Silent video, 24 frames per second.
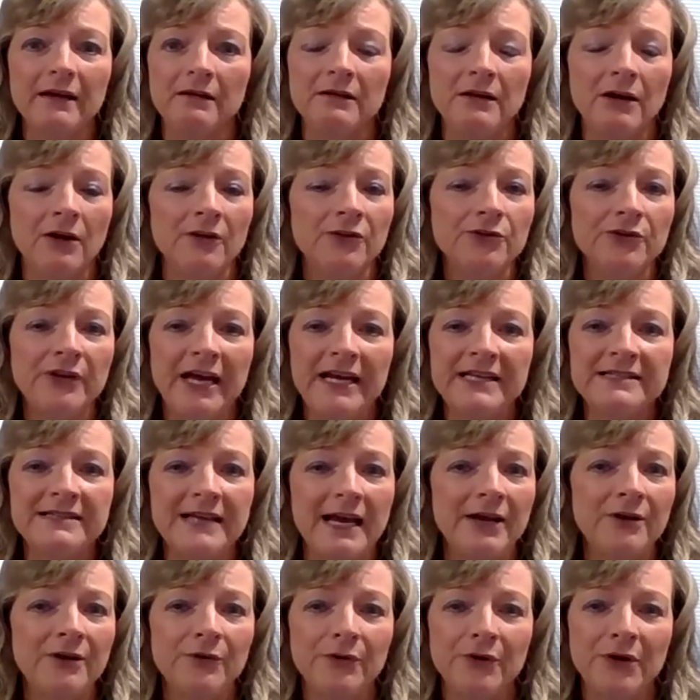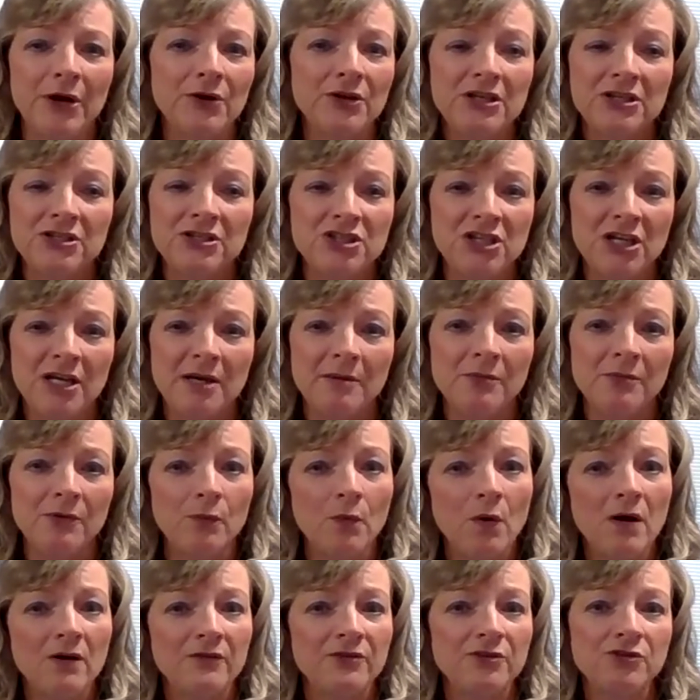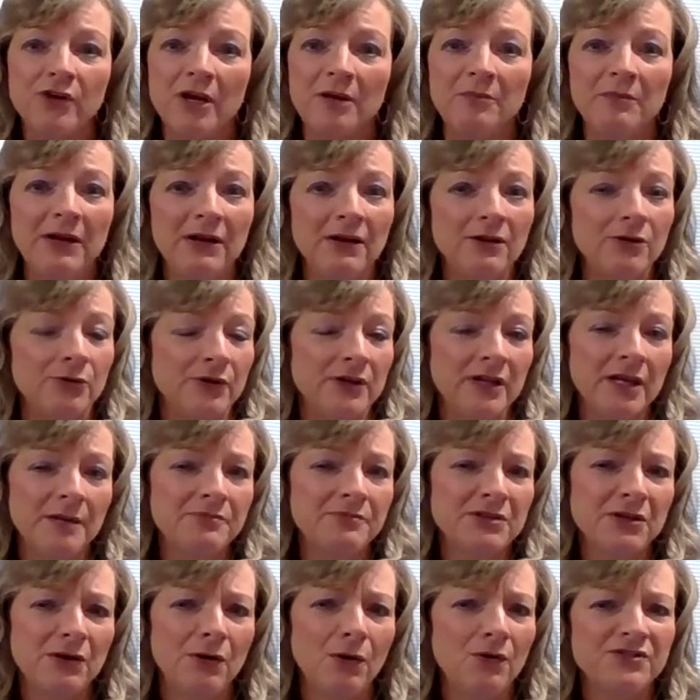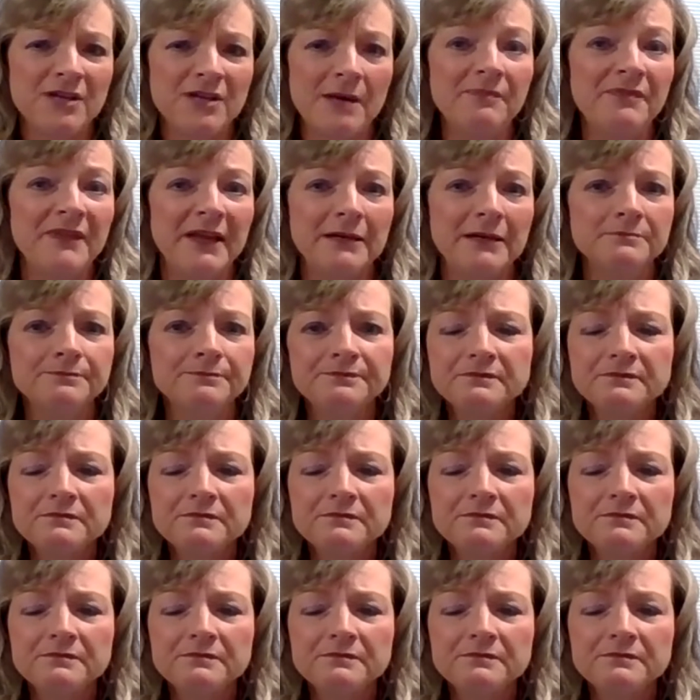On other days, I either go to the gym or walk the treadmill or elliptical, something.